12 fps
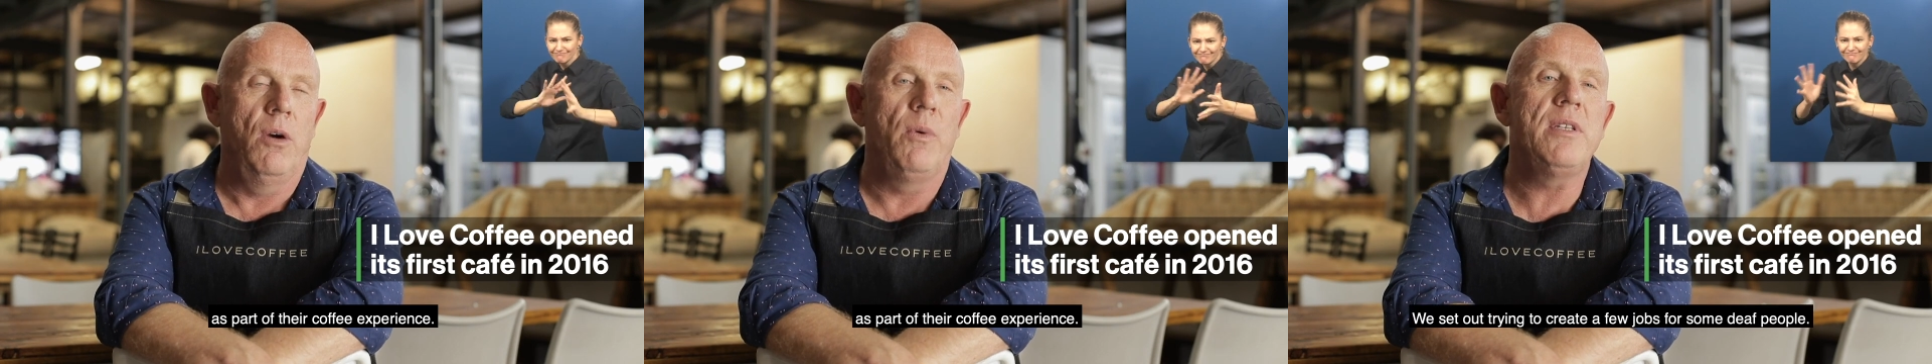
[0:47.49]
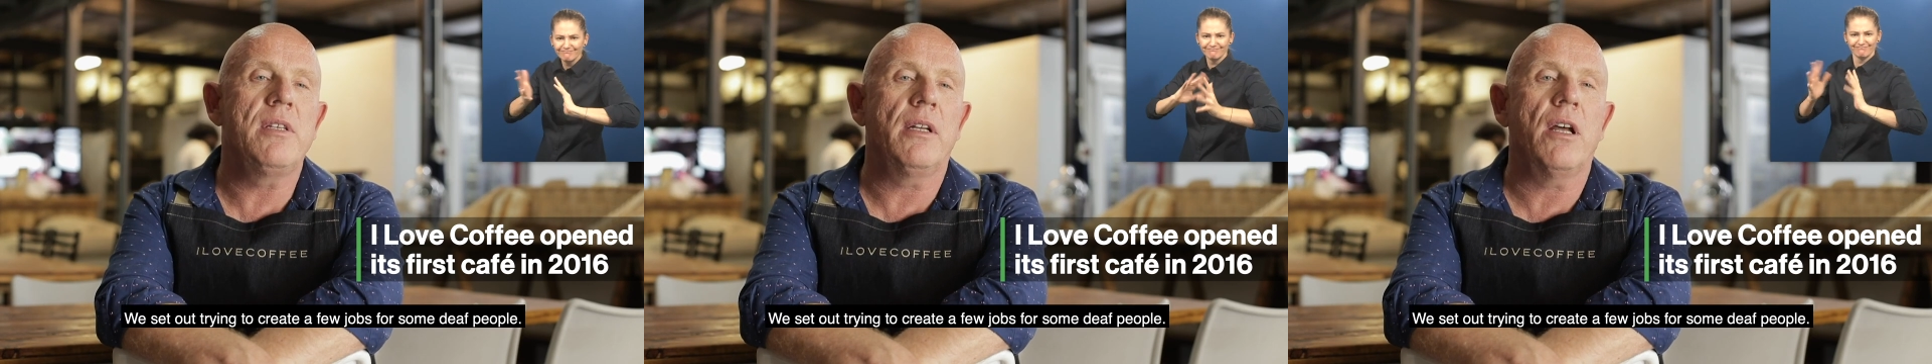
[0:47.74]
We
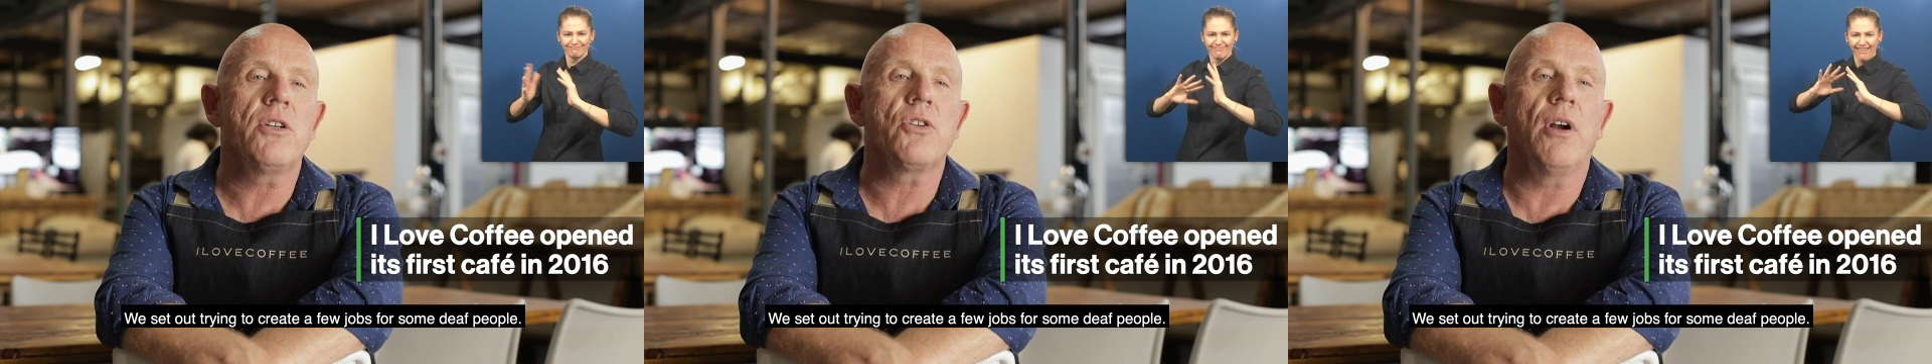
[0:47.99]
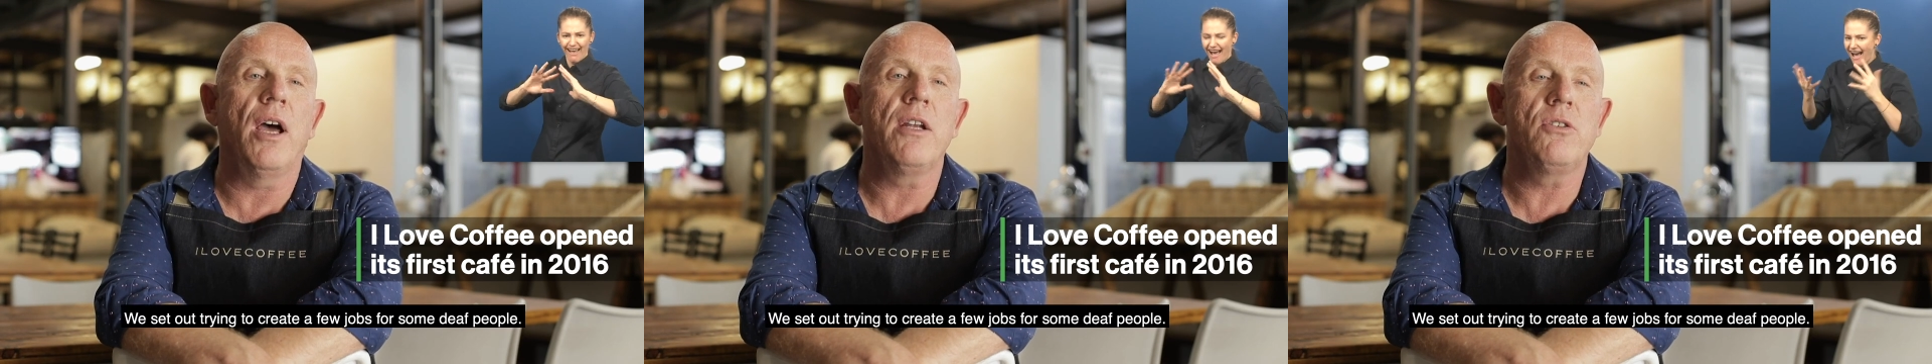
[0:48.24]
set out
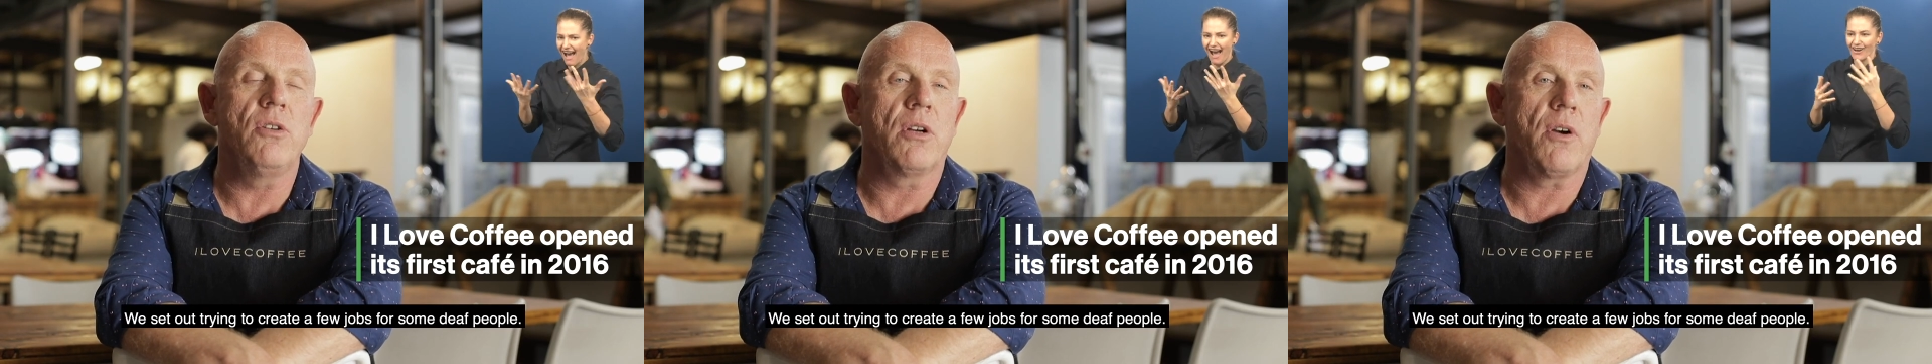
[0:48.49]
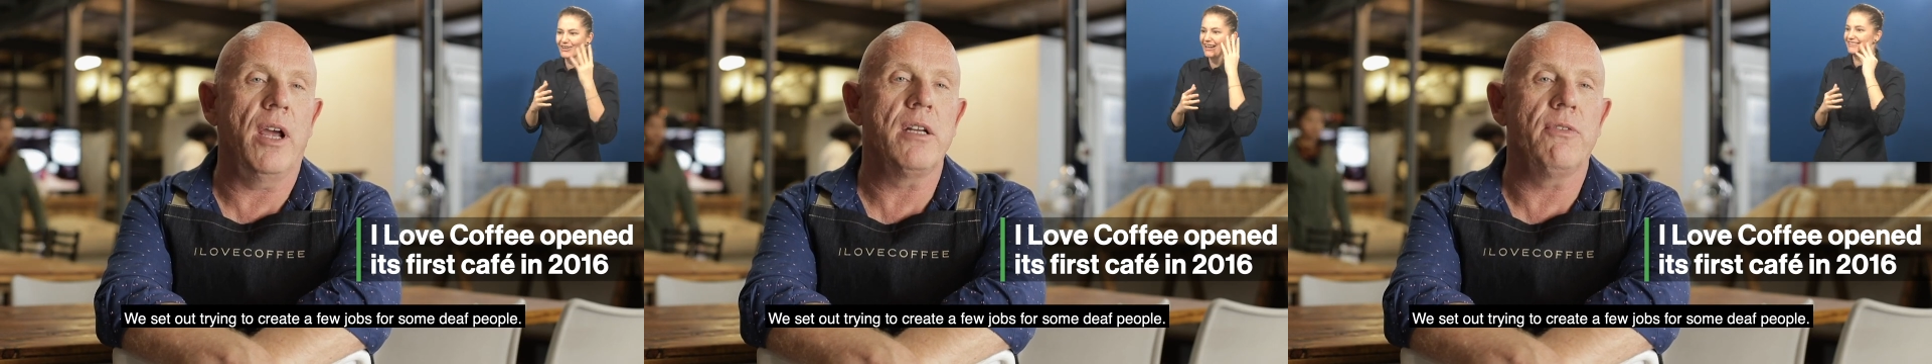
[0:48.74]
trying to
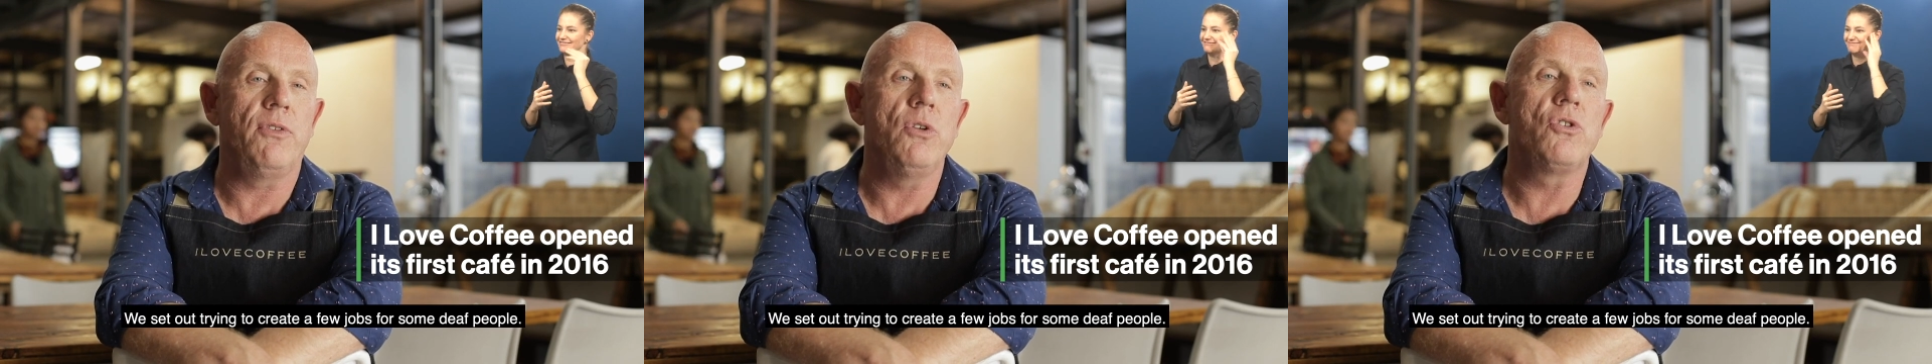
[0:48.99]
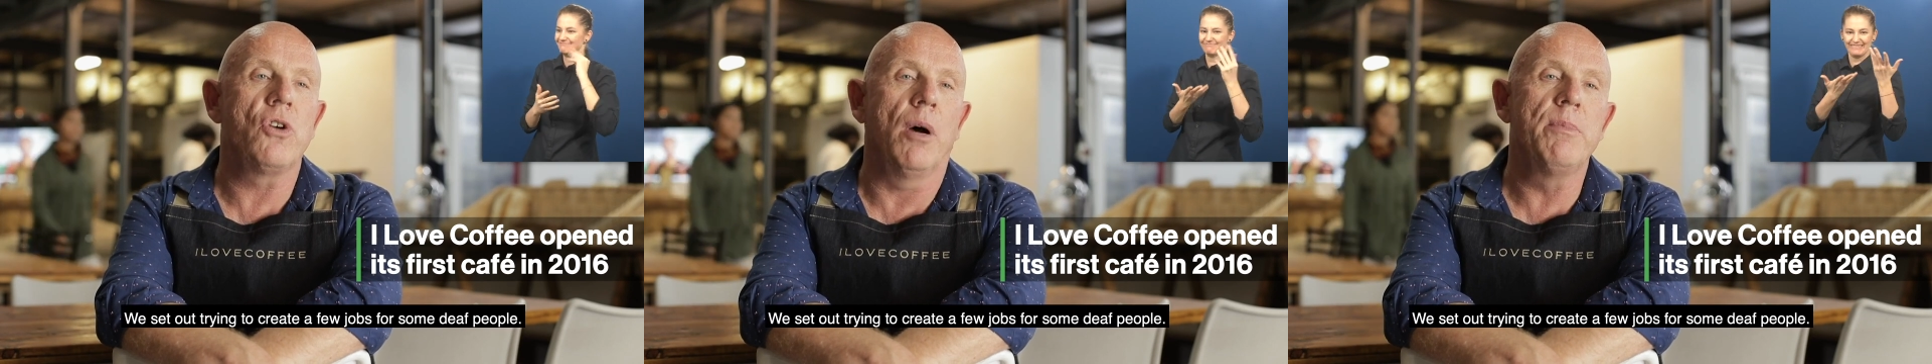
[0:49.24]
create a
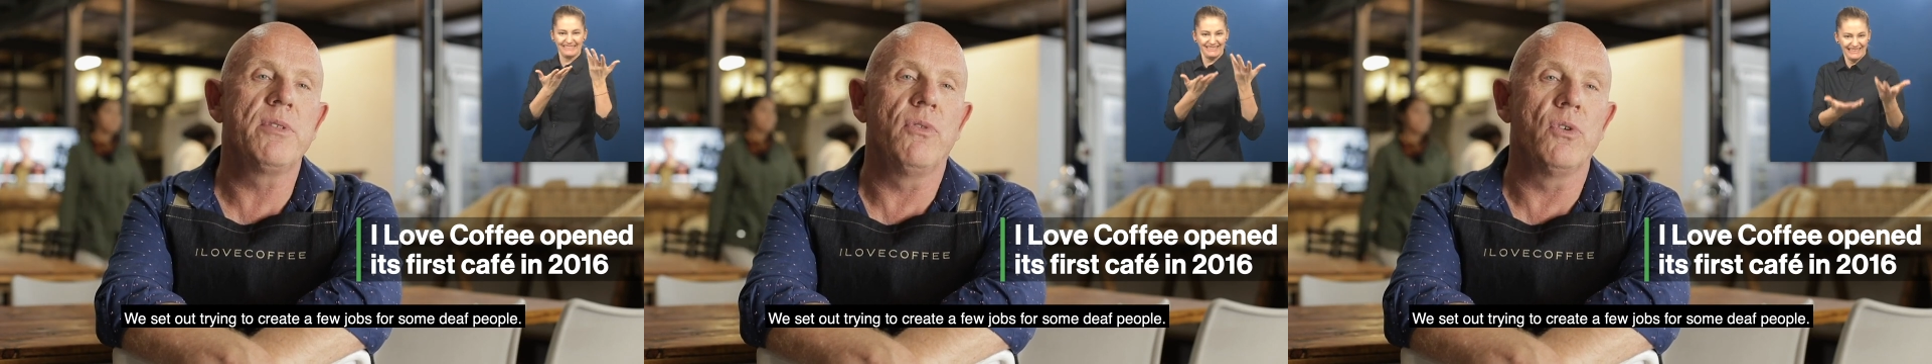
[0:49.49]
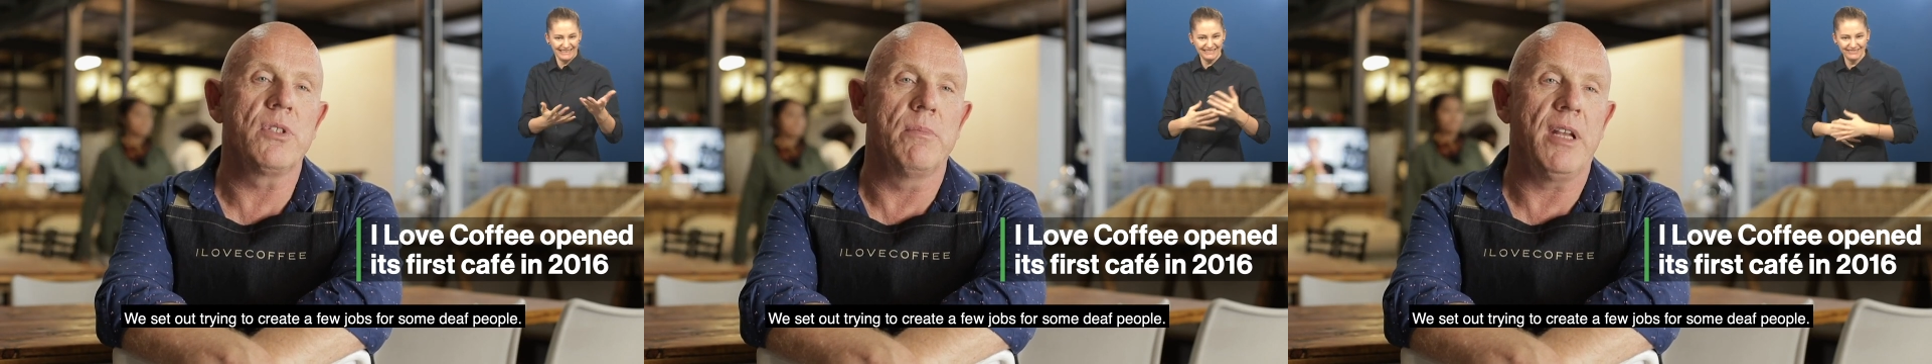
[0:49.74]
few jobs
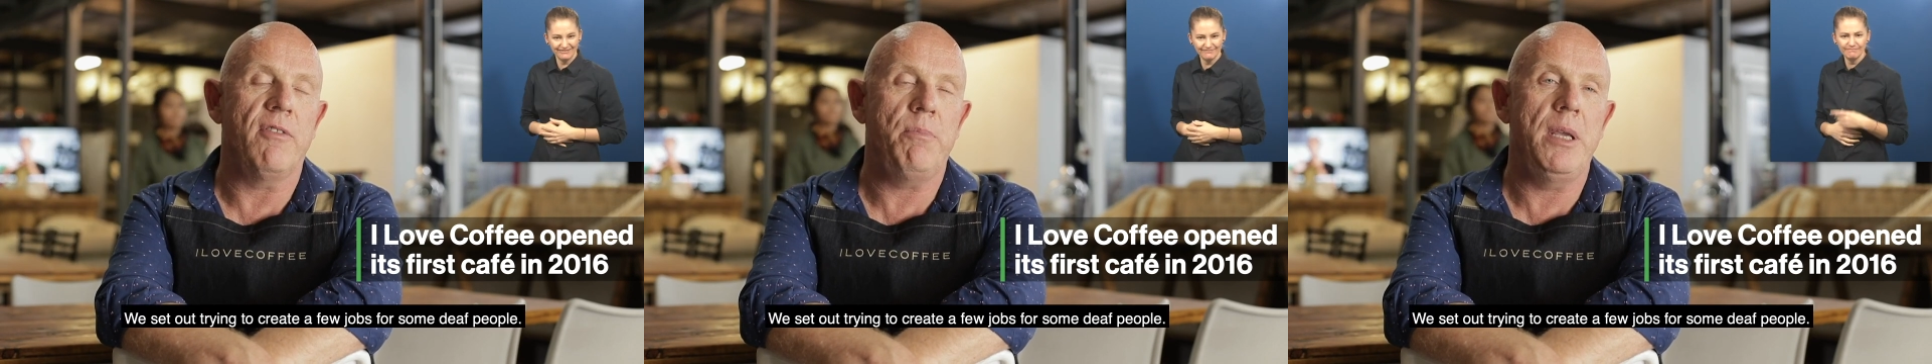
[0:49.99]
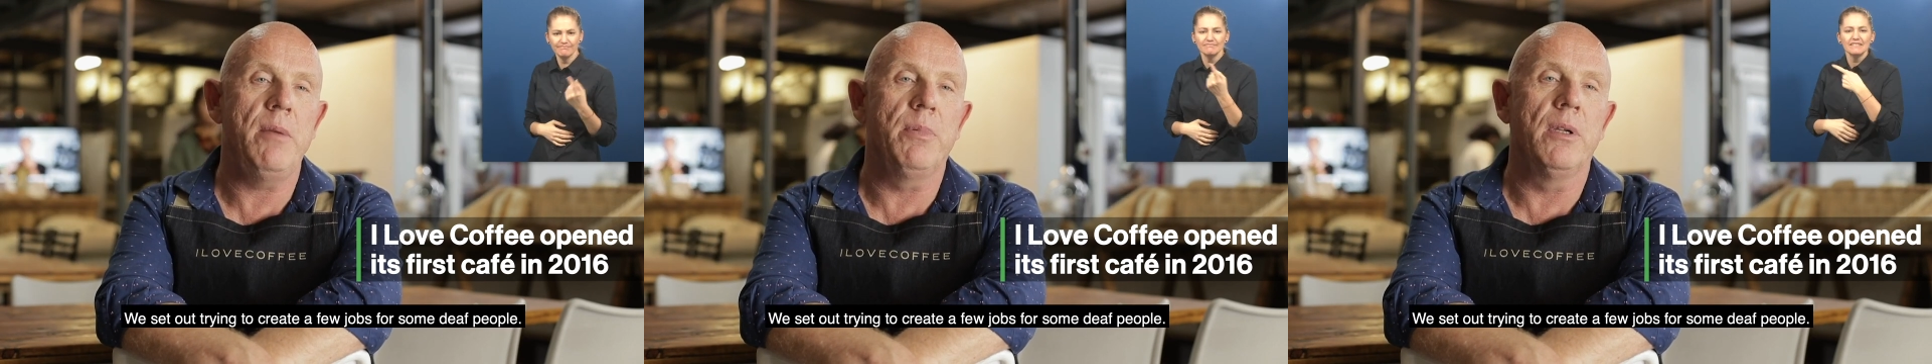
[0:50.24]
for some deaf
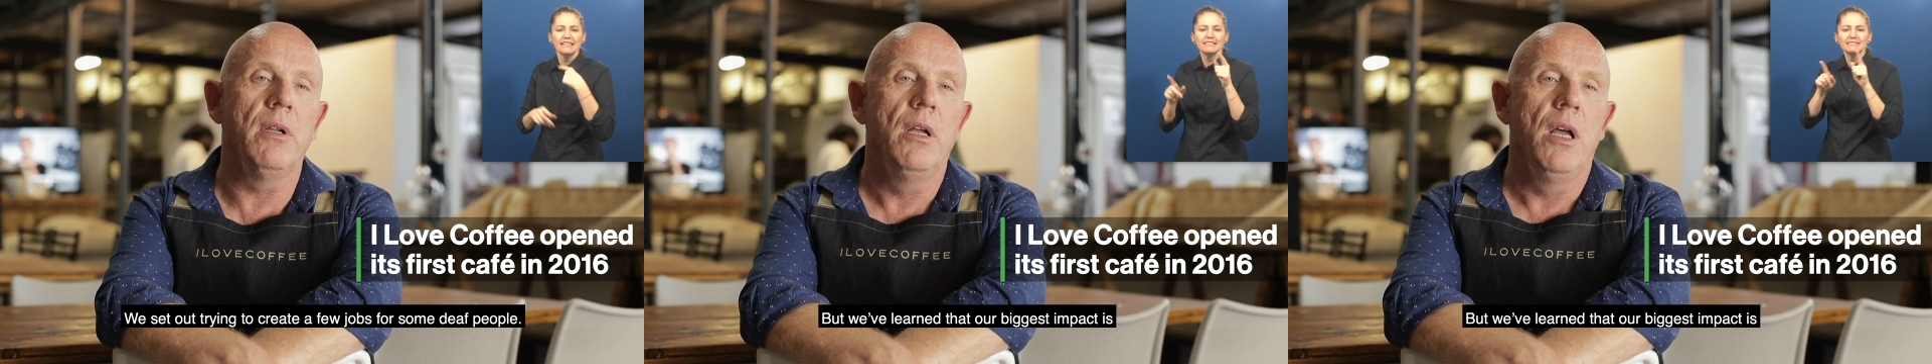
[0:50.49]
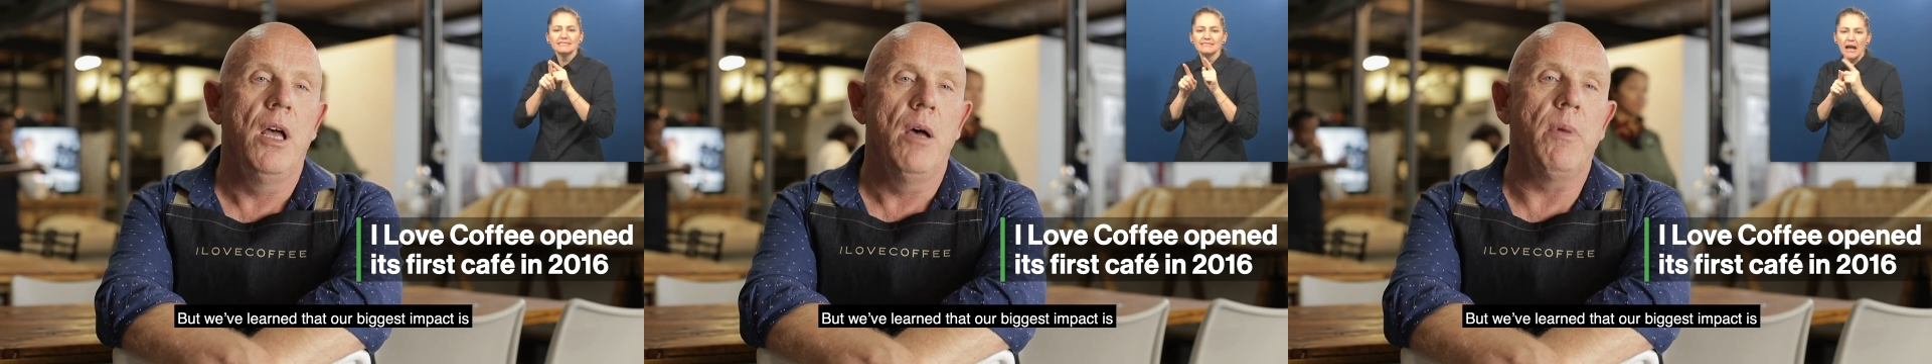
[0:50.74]
people,
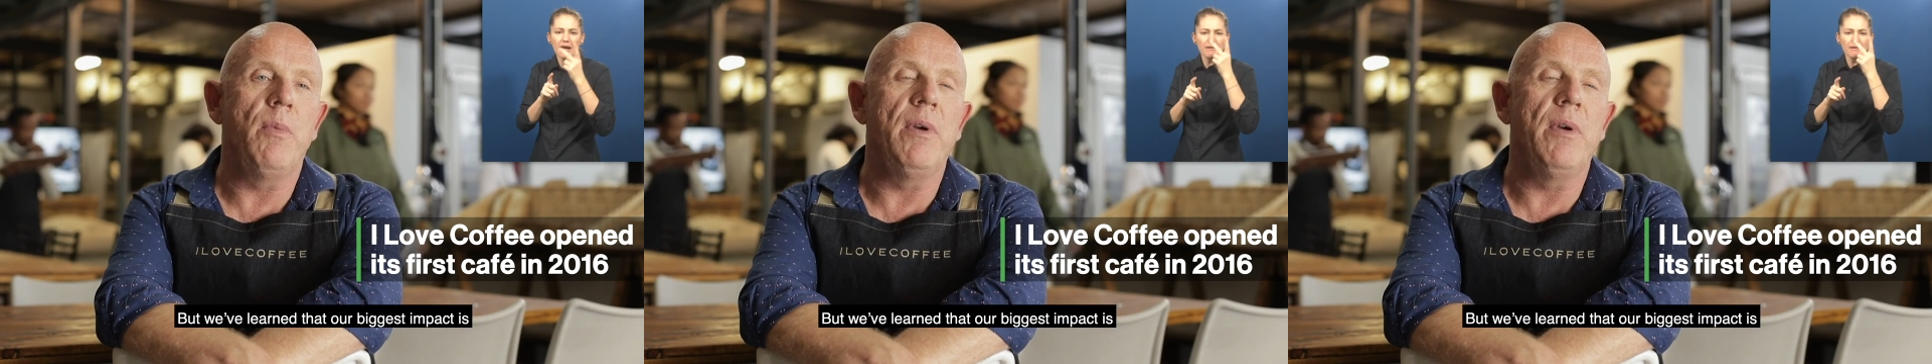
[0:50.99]
but